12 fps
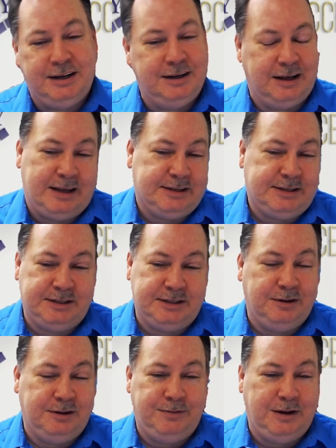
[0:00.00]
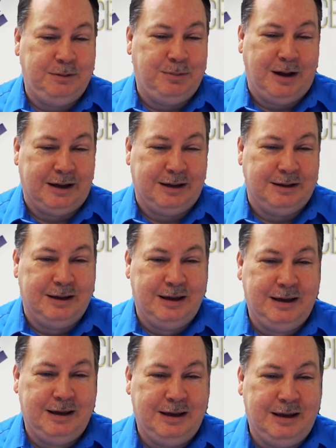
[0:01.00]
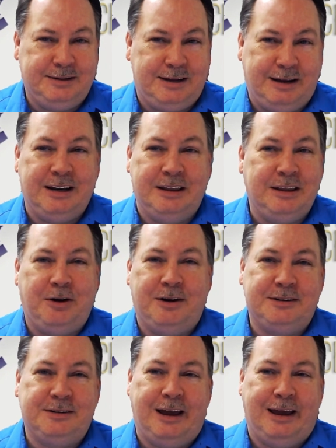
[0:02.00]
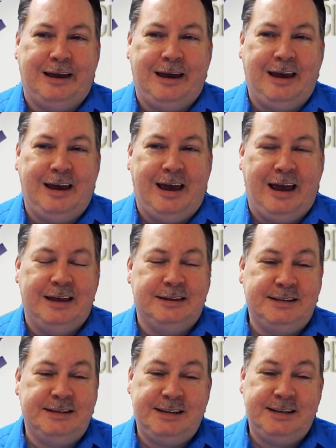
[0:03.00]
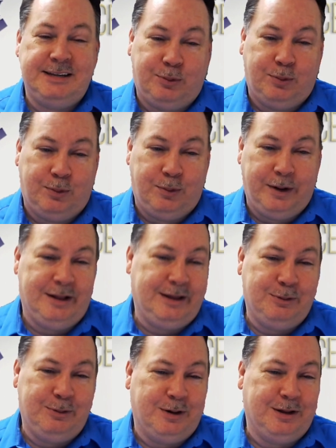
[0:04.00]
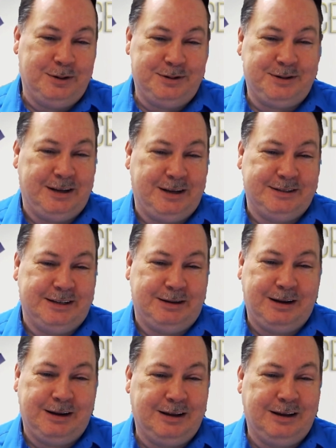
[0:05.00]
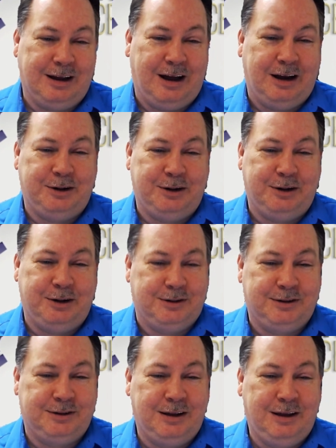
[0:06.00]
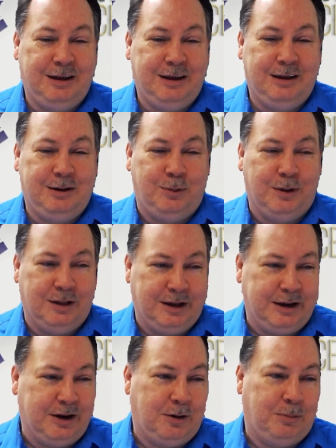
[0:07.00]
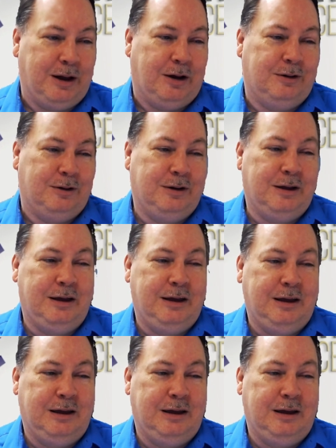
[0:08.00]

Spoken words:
And I got such good feedback. Right then and there, I was like, hey, this is really one of those things that contractors really care about.